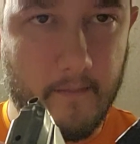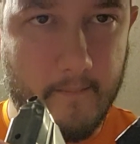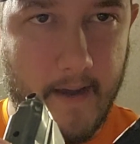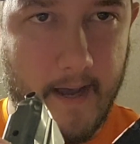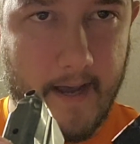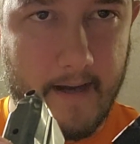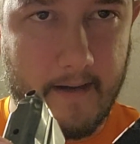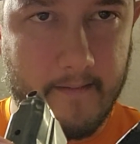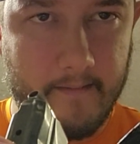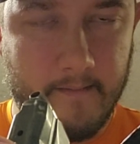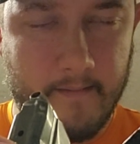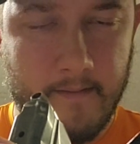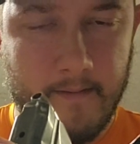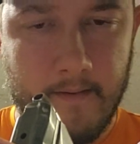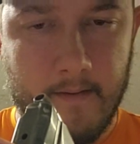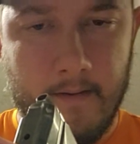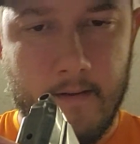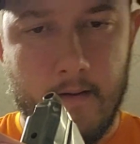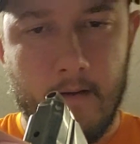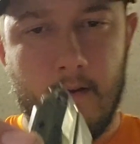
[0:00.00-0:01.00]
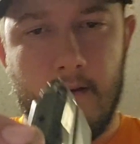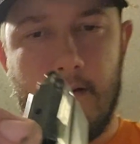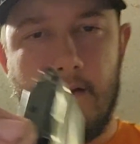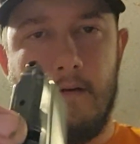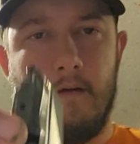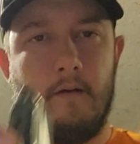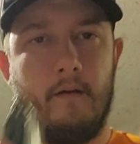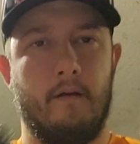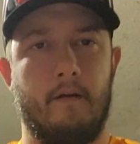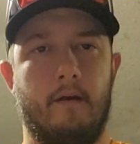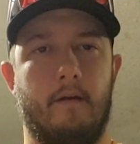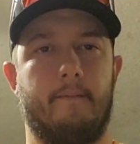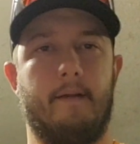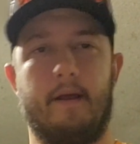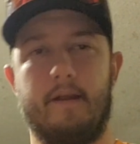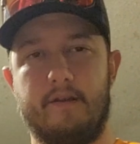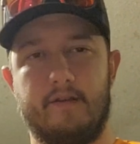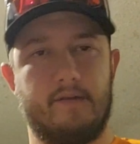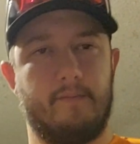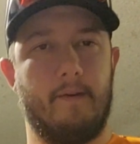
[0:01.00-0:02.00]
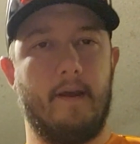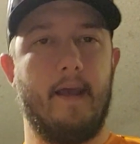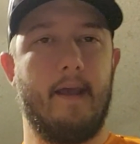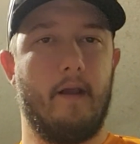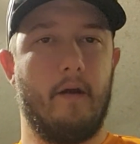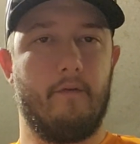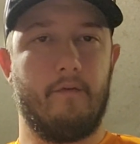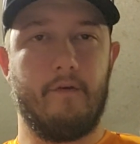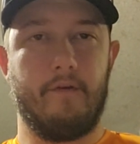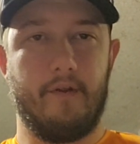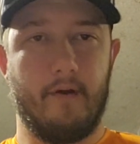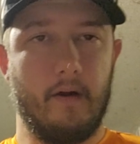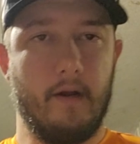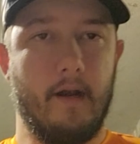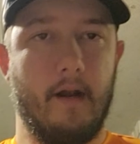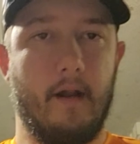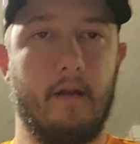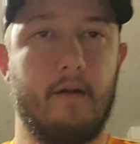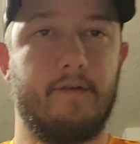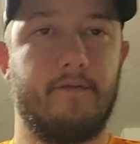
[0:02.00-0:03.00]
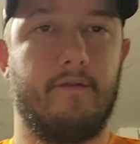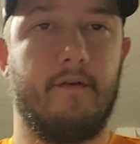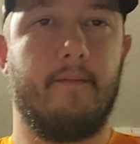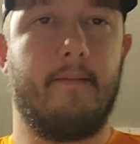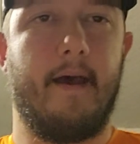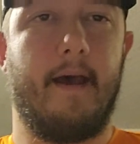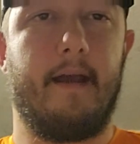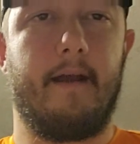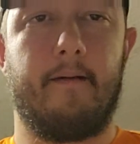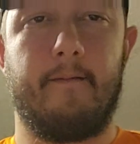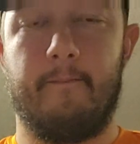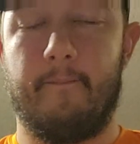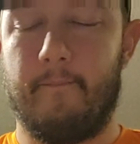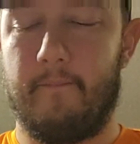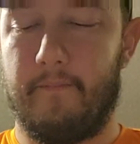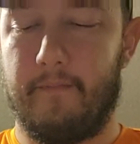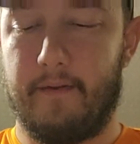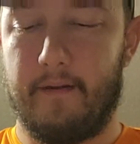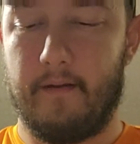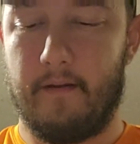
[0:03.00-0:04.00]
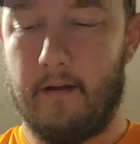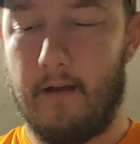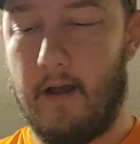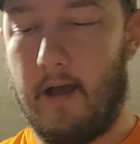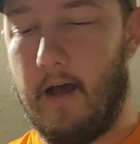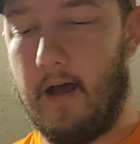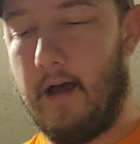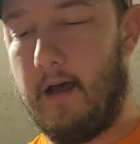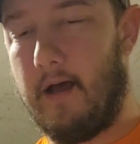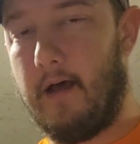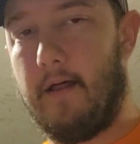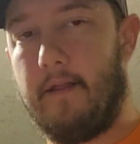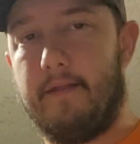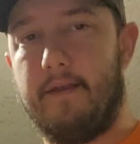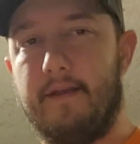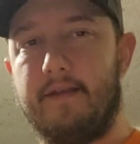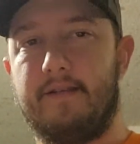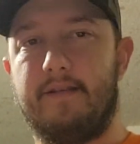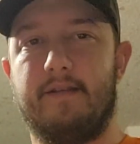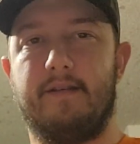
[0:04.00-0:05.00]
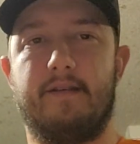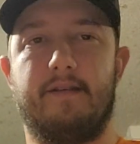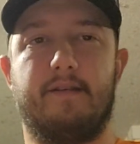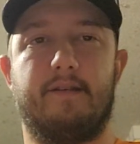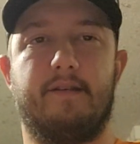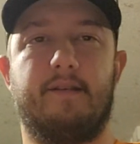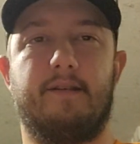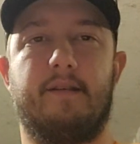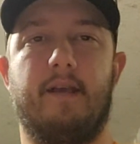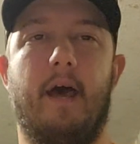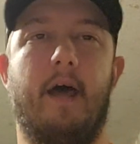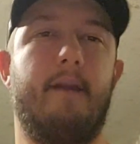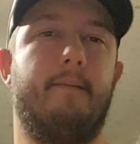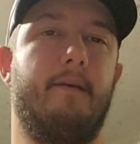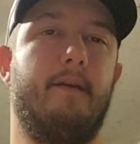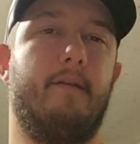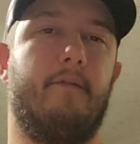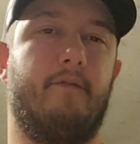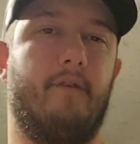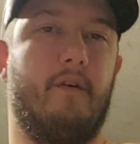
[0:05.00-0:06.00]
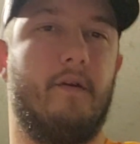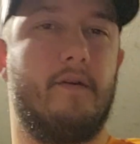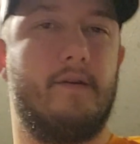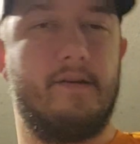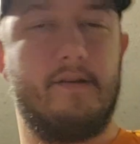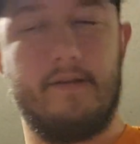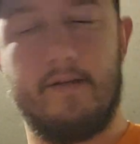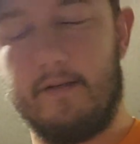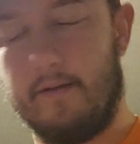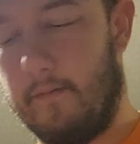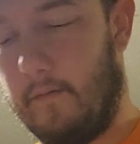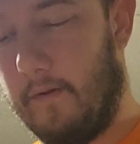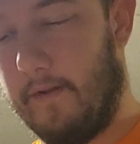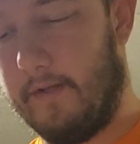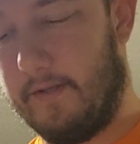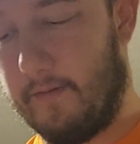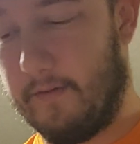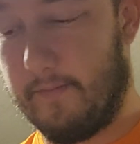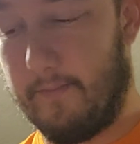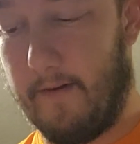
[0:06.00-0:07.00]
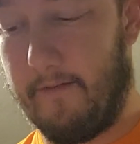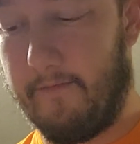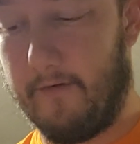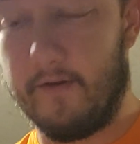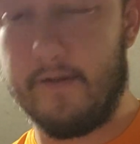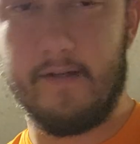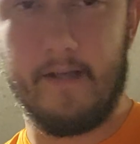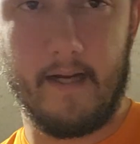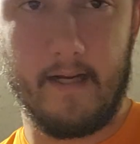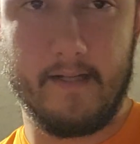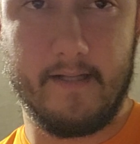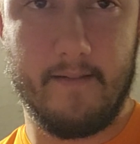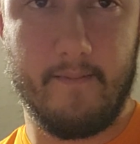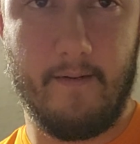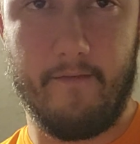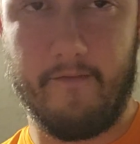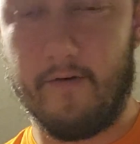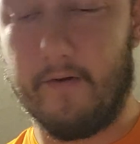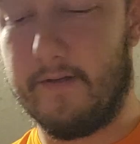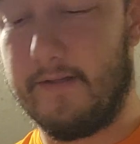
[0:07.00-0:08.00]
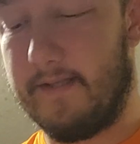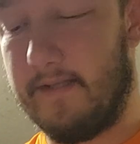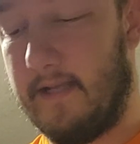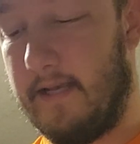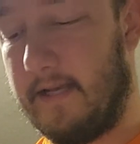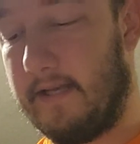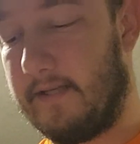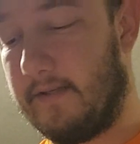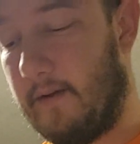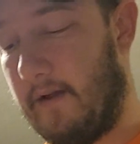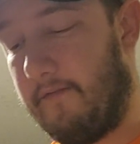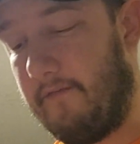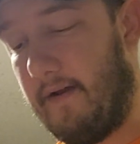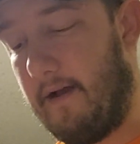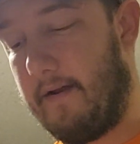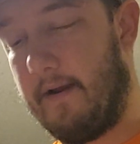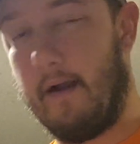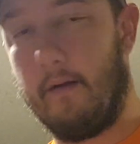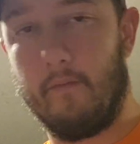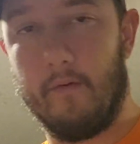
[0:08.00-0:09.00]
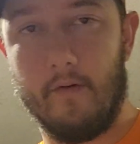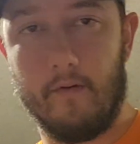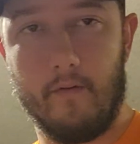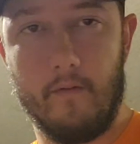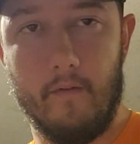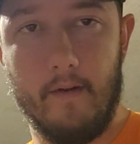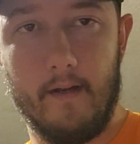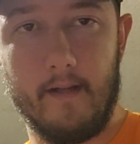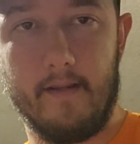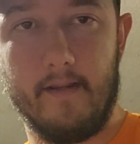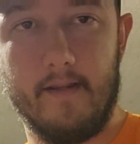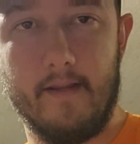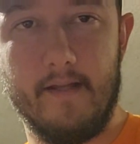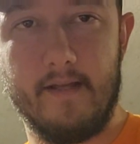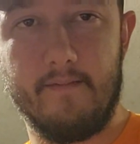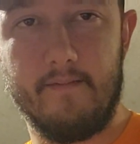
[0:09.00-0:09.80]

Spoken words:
a mag. I'm not used to paying over $30 for a mag. This has got to be the first, well, this was my first, like I said, my first SIG, so I found out real quick these